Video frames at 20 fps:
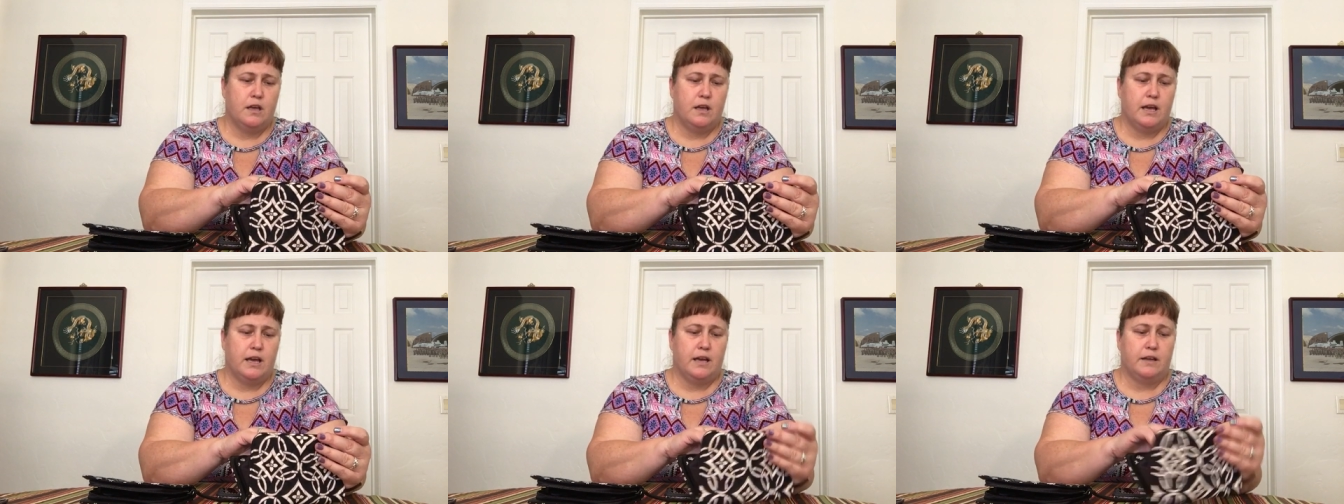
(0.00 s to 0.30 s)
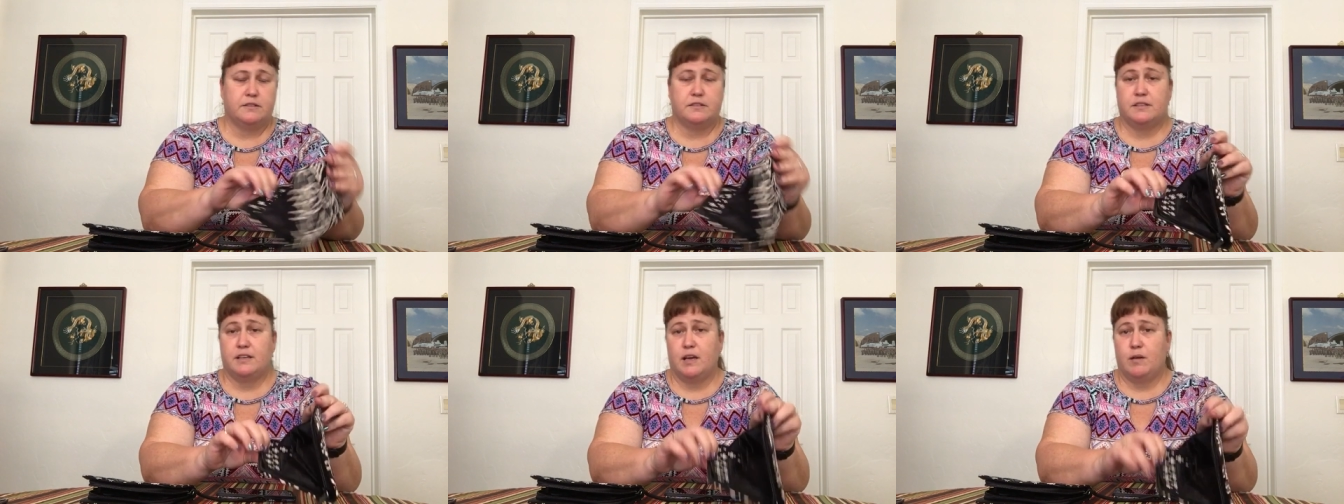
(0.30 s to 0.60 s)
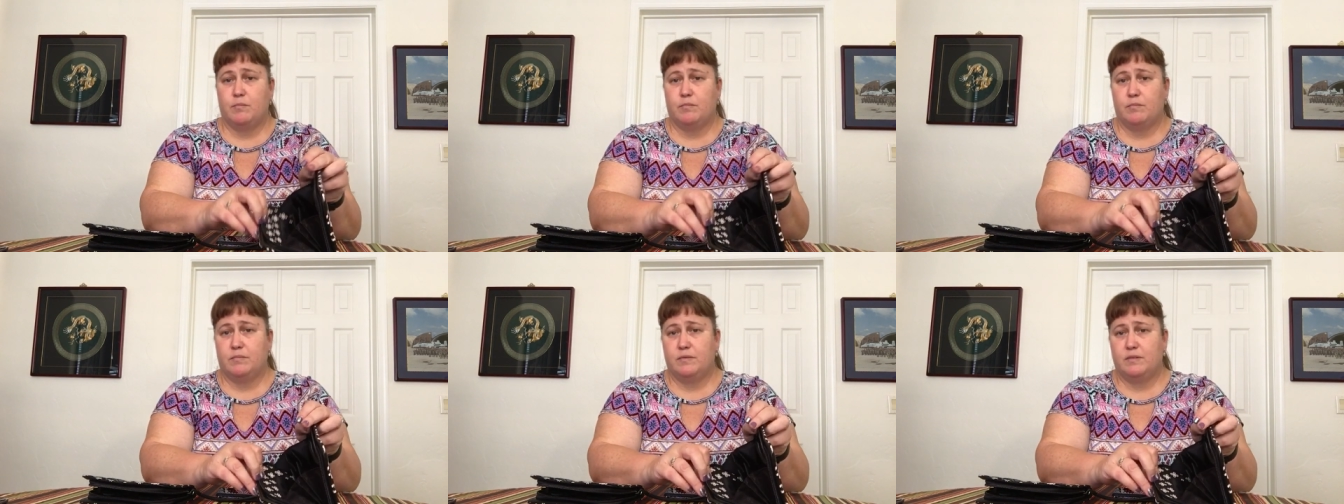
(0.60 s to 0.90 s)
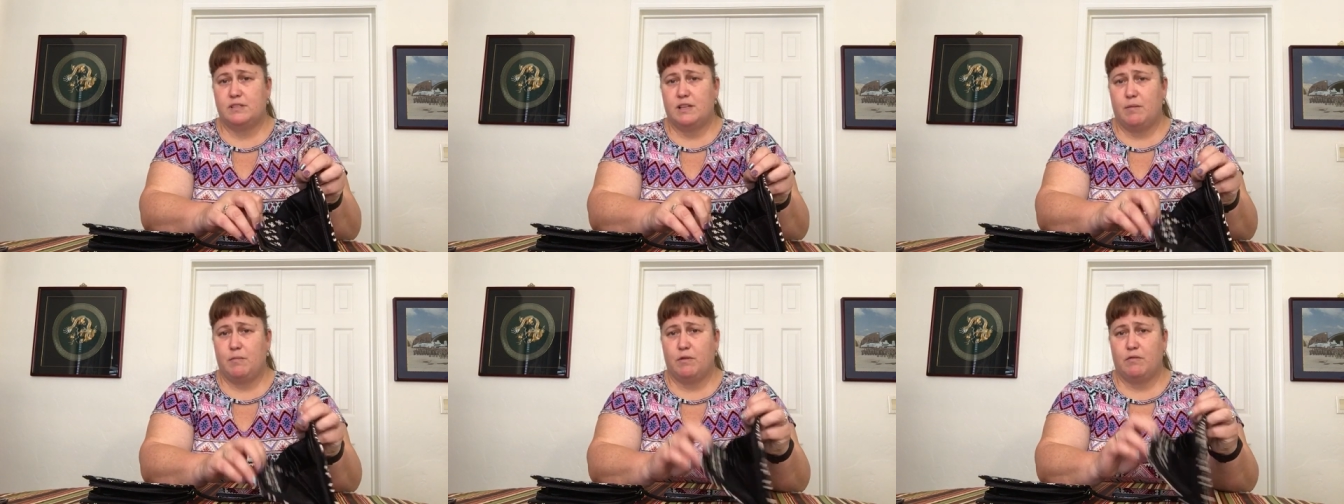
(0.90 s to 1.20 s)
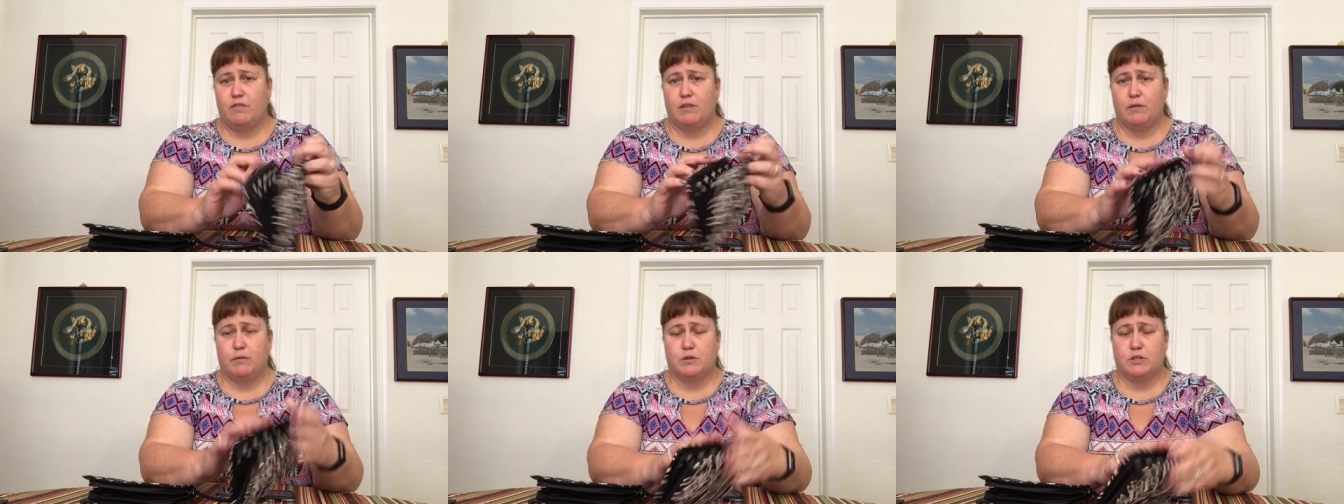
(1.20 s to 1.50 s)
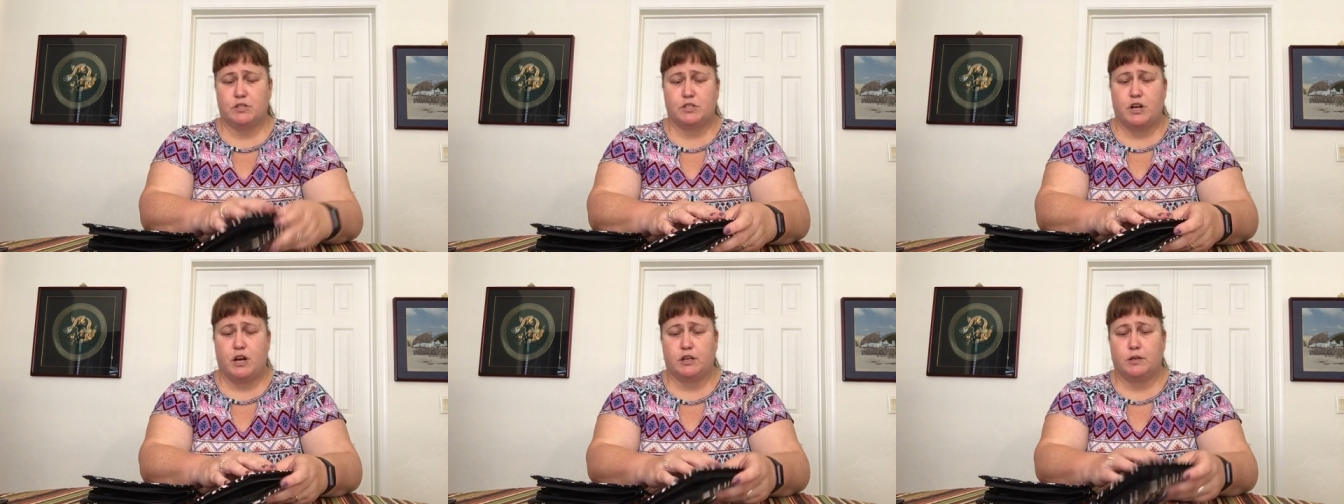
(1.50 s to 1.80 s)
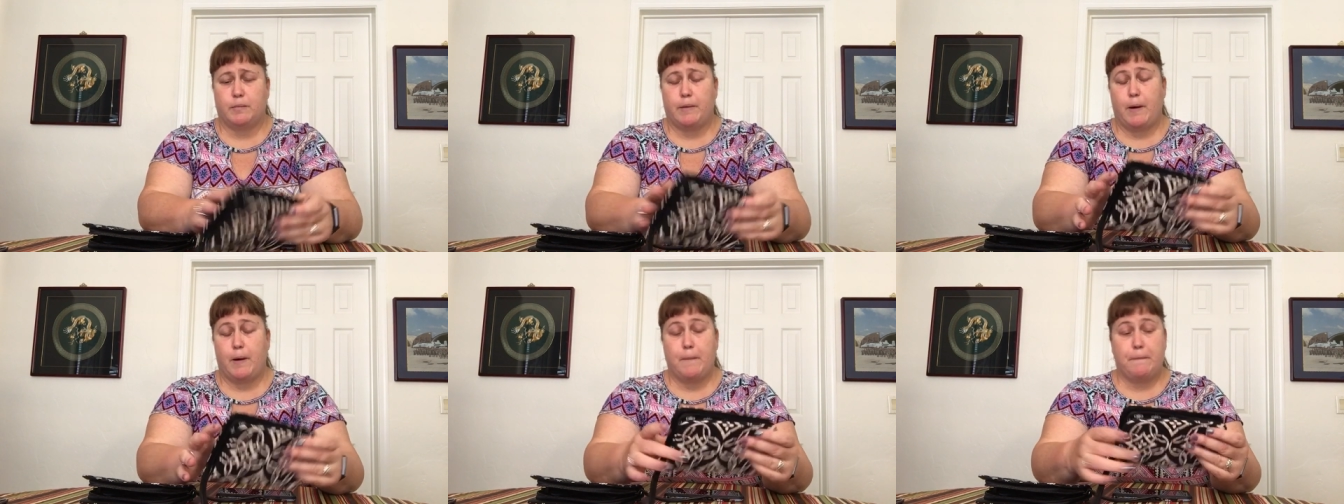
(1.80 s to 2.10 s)
And same, same config we just
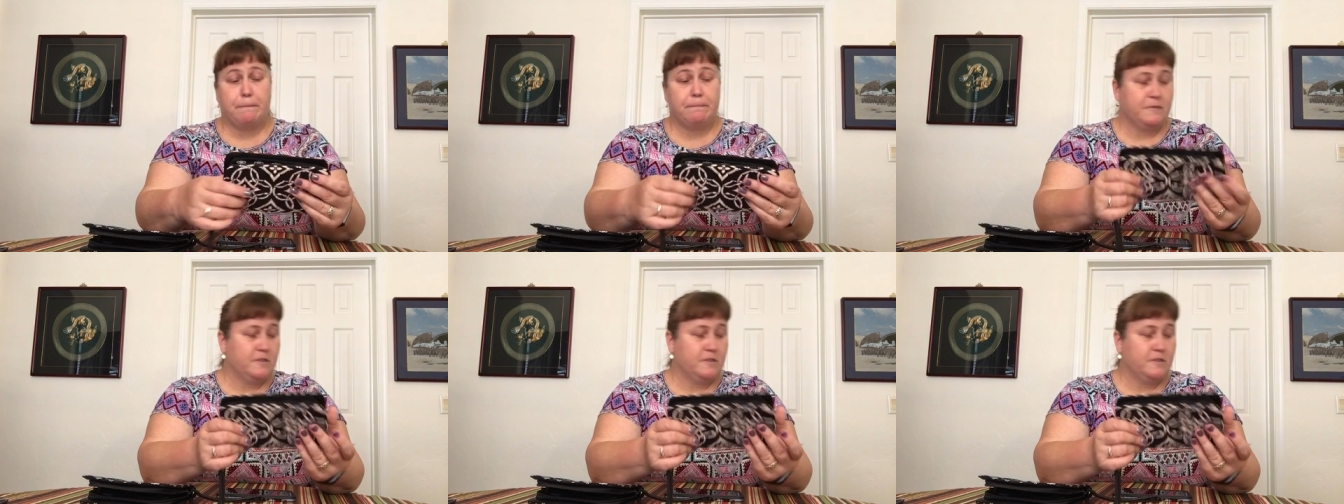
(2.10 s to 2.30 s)
talked about.